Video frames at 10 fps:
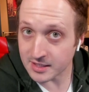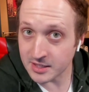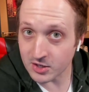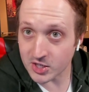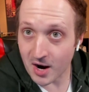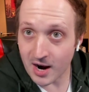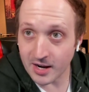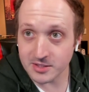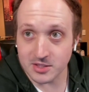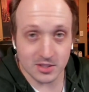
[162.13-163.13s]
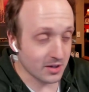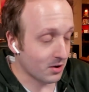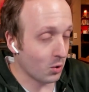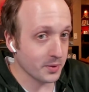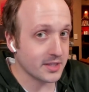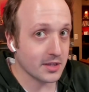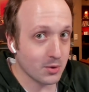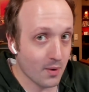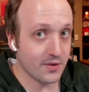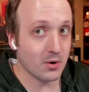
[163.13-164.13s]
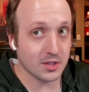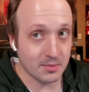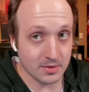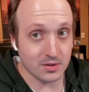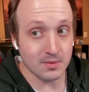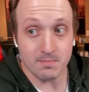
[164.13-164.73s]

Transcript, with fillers: tier gods, only to U F O Tibble.